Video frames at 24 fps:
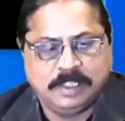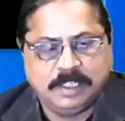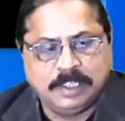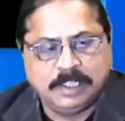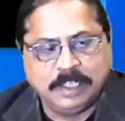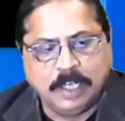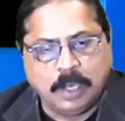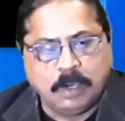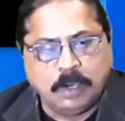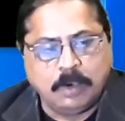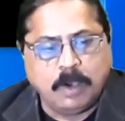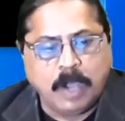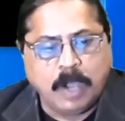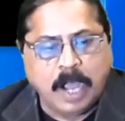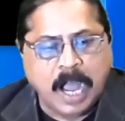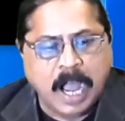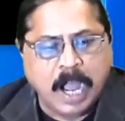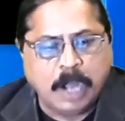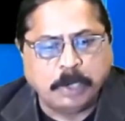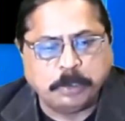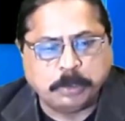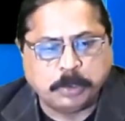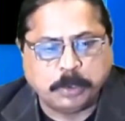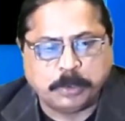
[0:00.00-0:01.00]
Now
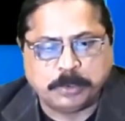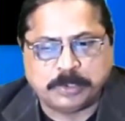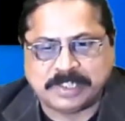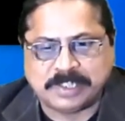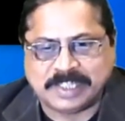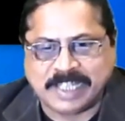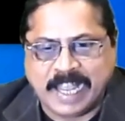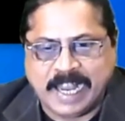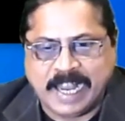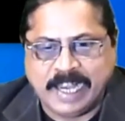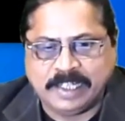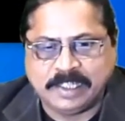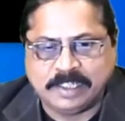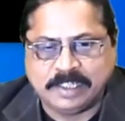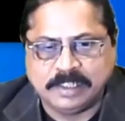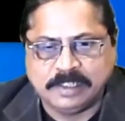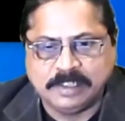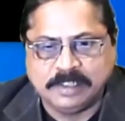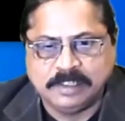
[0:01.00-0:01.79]
how to set